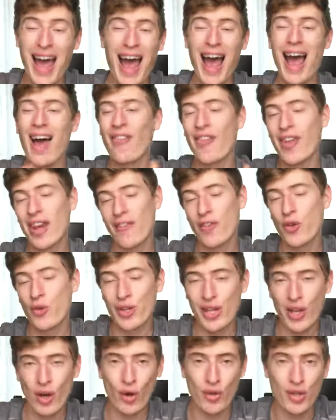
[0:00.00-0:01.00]
and that if you
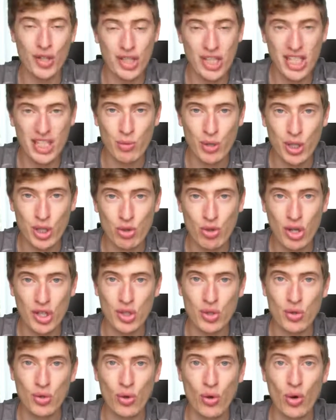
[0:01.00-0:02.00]
can get on the Teespring
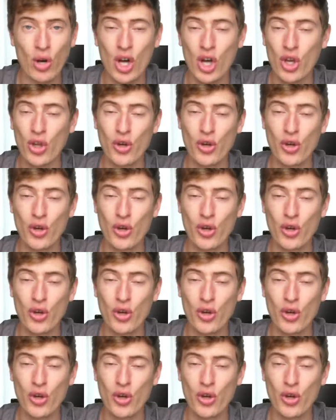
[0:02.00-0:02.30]
trust score,